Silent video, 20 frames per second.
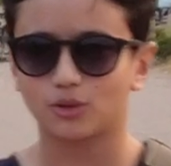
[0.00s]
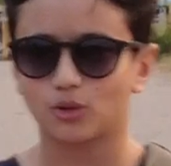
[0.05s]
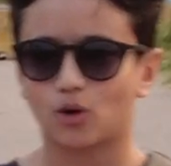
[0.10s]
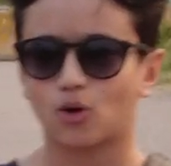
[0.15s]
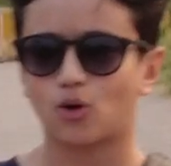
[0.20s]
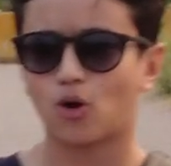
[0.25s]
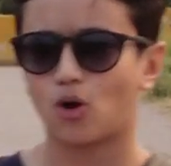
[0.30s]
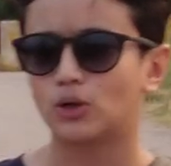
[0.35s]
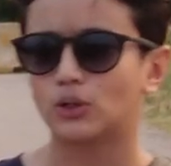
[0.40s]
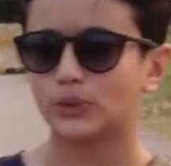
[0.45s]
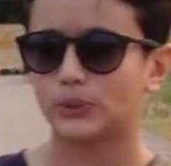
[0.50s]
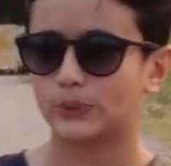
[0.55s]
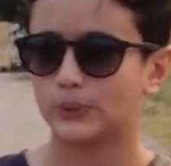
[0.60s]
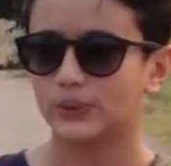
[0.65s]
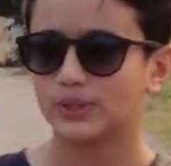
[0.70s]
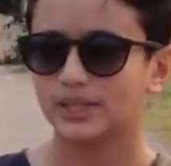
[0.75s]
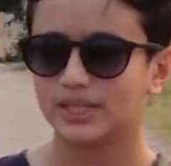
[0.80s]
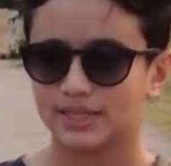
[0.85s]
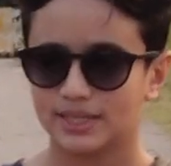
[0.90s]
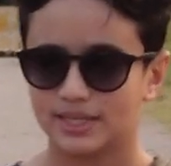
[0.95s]
lock onto.
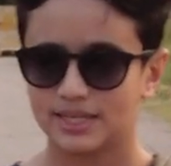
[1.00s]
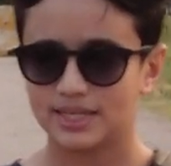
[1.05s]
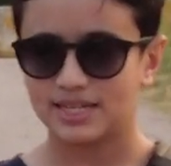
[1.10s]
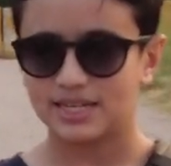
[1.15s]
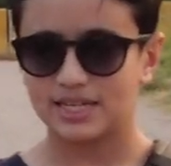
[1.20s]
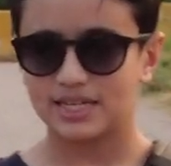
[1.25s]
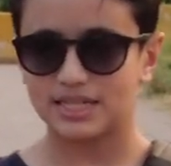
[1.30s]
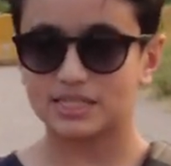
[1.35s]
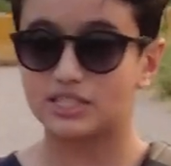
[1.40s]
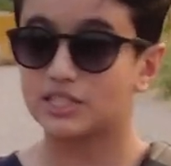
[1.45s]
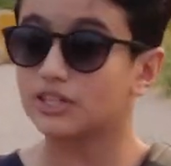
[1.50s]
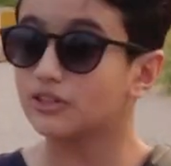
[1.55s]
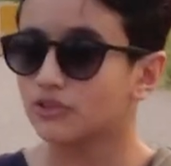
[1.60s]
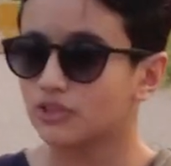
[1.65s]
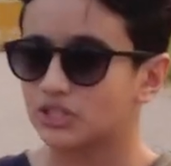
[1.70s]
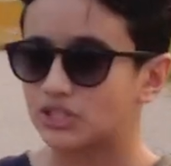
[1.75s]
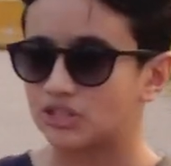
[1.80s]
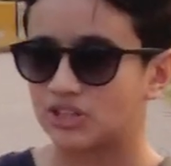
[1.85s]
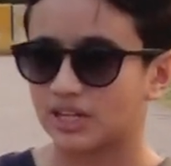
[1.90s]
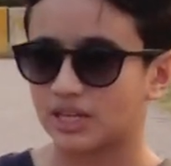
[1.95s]
It's
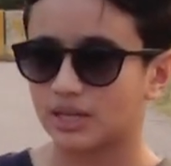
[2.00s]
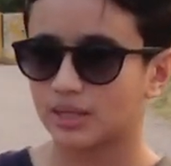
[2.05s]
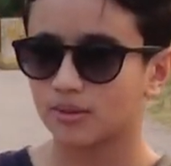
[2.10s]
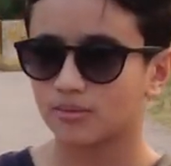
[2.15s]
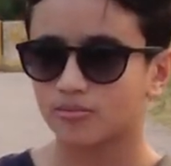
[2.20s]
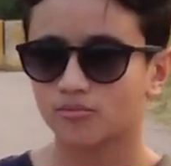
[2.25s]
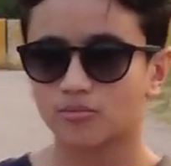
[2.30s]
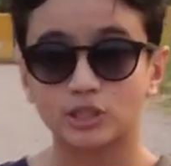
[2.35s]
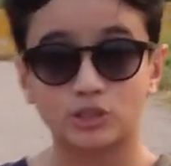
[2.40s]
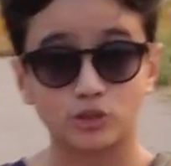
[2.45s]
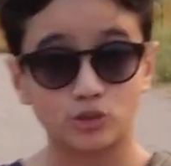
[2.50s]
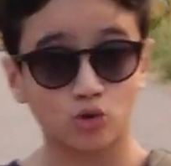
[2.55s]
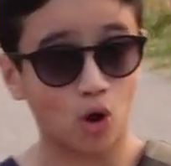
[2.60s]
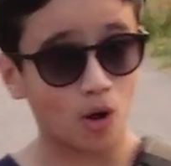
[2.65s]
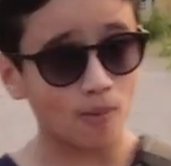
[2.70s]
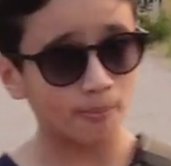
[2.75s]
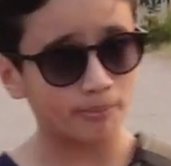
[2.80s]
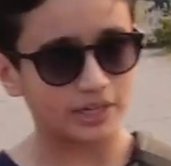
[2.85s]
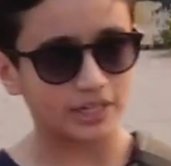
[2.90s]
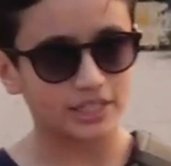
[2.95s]
interesting, it's
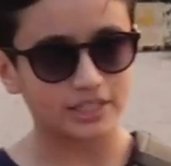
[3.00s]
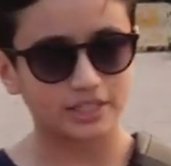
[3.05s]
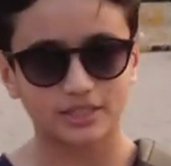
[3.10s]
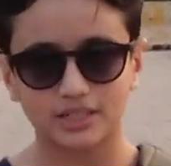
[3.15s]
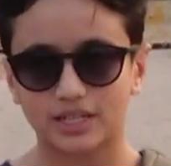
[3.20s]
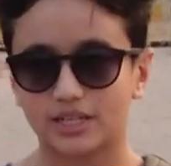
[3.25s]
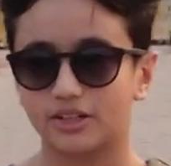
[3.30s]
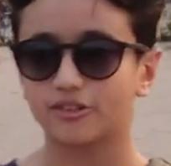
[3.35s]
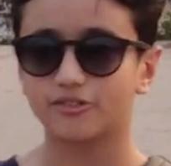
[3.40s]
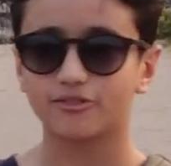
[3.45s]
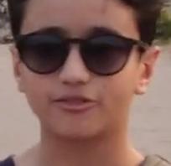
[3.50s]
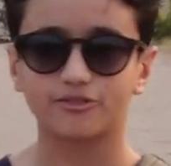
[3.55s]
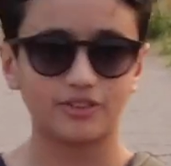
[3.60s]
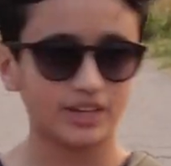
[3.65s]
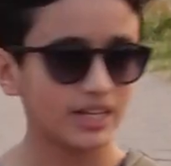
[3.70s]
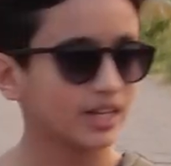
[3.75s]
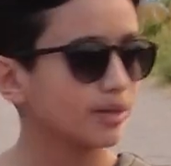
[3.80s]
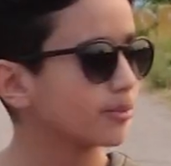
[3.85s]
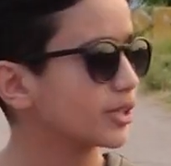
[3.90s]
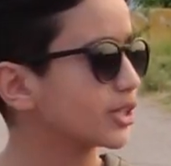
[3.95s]
complex and
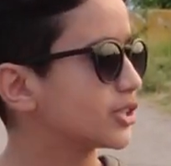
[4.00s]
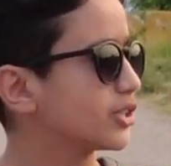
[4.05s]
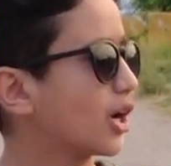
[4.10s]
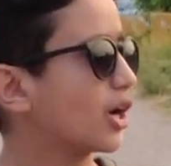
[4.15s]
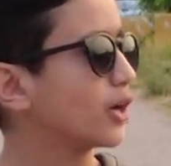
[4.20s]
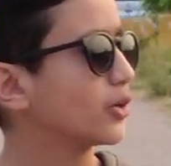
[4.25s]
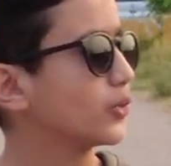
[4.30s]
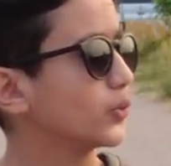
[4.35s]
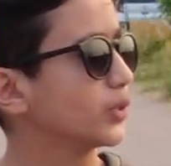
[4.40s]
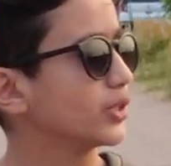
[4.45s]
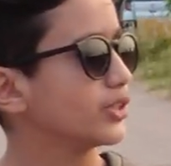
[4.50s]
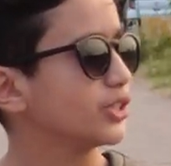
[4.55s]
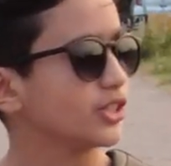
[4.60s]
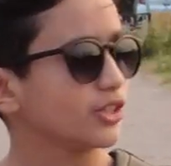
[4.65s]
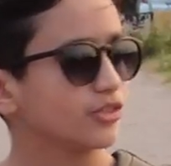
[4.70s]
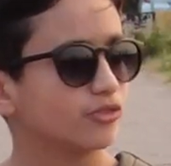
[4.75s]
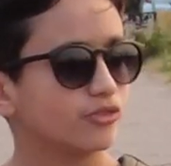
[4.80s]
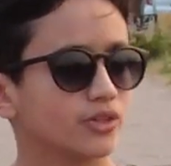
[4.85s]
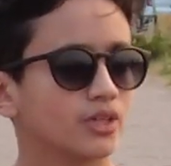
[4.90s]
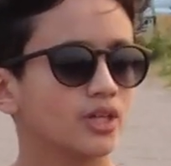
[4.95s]
very much hard to
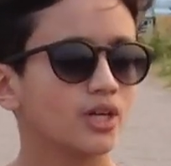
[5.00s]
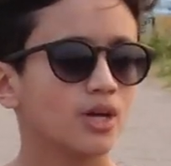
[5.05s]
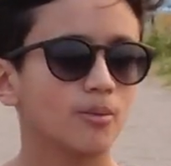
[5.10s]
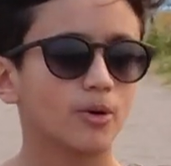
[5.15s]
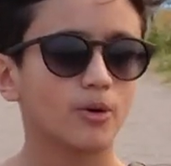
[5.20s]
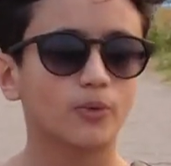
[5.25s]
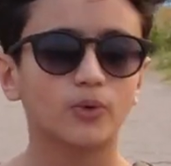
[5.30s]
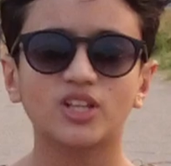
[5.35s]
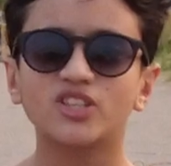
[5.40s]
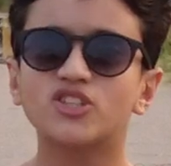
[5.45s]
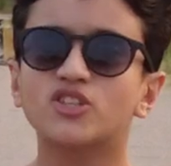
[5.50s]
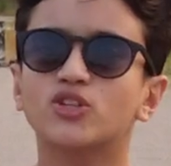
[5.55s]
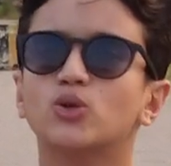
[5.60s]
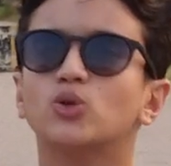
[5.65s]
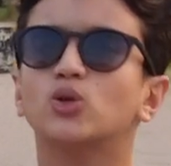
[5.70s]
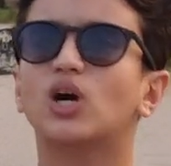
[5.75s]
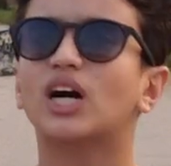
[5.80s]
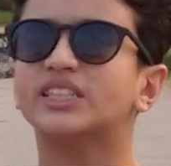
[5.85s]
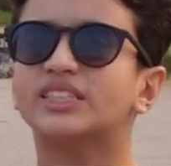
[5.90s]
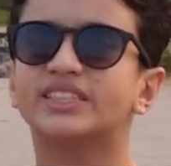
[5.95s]
achieve. But once
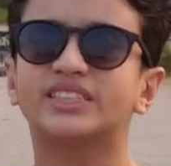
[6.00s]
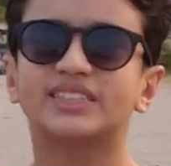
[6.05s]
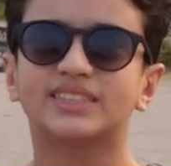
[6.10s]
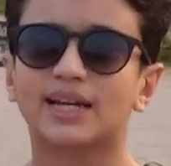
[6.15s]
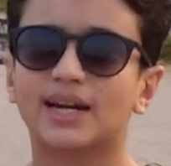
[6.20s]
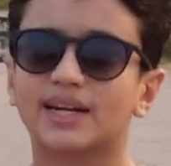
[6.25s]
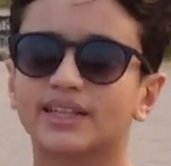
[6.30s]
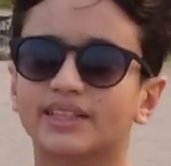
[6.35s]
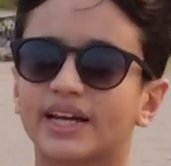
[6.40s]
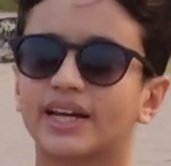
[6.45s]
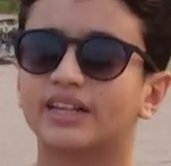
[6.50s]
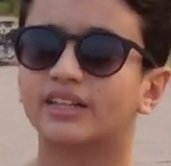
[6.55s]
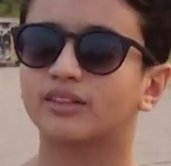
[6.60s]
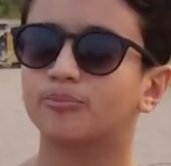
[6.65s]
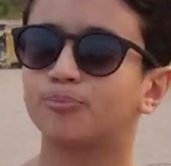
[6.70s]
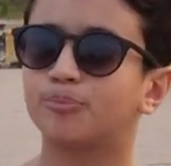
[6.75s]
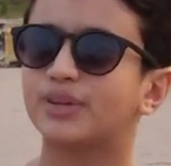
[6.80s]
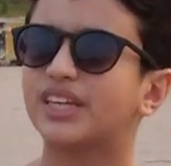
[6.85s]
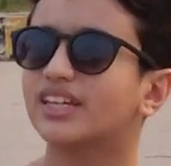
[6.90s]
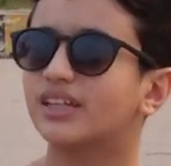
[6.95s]
you understand that
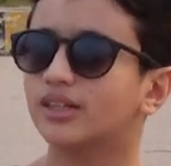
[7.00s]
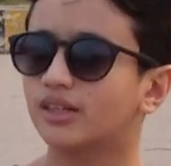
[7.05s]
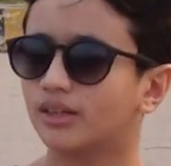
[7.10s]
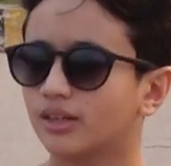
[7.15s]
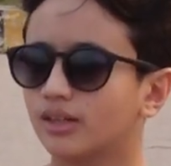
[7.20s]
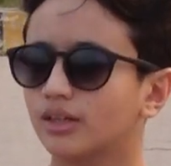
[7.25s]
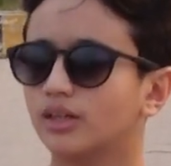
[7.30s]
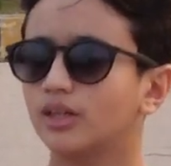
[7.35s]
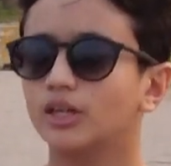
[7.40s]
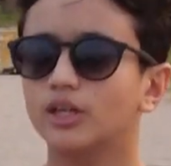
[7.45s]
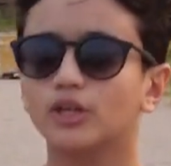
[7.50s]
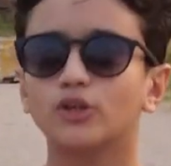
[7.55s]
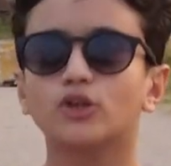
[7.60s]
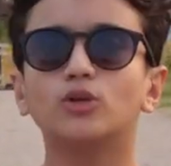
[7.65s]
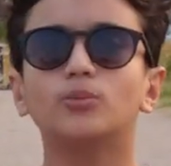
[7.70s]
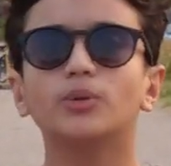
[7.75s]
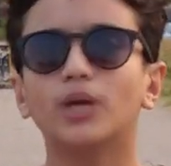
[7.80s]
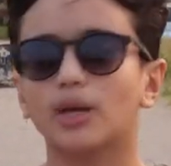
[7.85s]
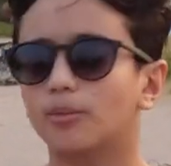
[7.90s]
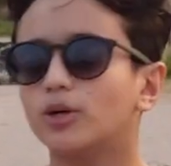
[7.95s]
peak,
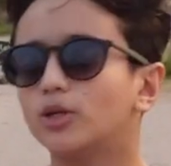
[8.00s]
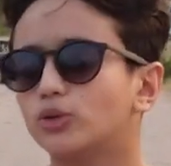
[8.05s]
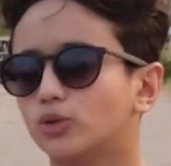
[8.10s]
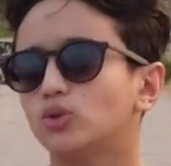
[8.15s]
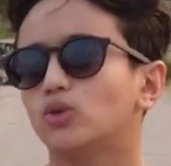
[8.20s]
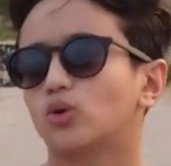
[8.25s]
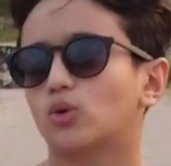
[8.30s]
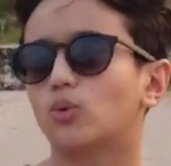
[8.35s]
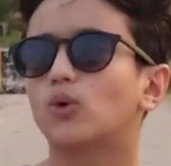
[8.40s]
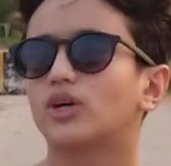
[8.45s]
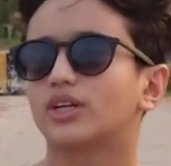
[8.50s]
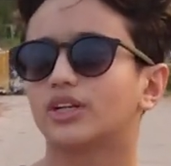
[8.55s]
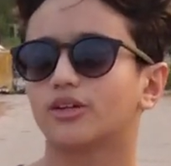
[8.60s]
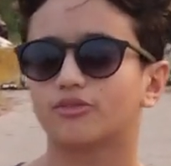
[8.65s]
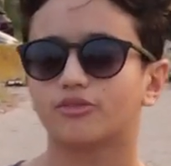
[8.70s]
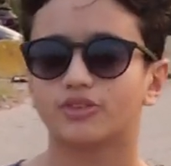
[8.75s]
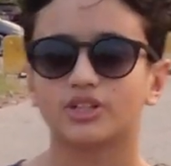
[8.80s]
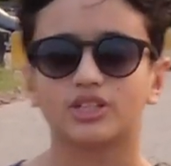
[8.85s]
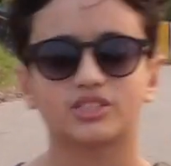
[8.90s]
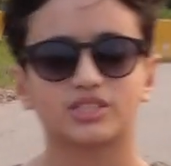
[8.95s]
you'll be able to know what
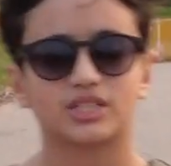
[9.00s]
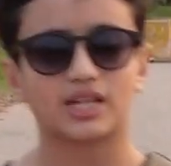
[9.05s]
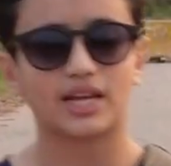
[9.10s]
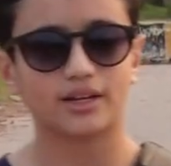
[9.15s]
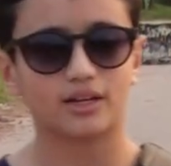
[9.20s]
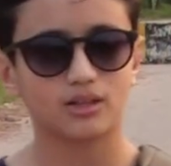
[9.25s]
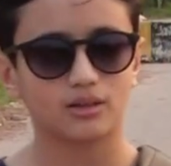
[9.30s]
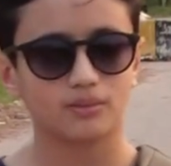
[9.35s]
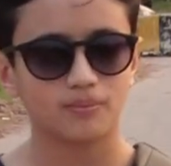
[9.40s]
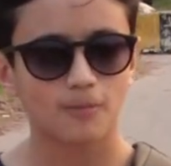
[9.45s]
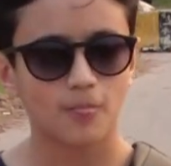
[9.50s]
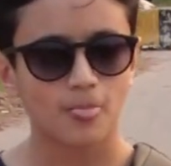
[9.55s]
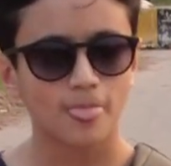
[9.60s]
it feels like.